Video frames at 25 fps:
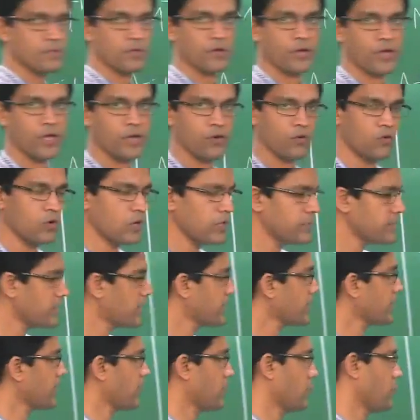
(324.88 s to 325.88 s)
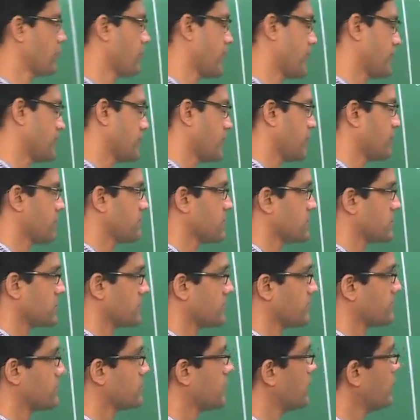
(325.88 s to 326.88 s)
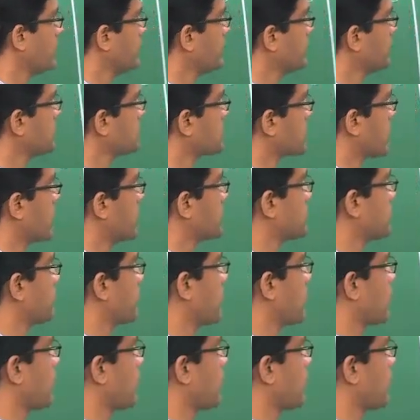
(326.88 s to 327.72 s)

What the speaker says: Okay, only then can you find the inverse. In this case we are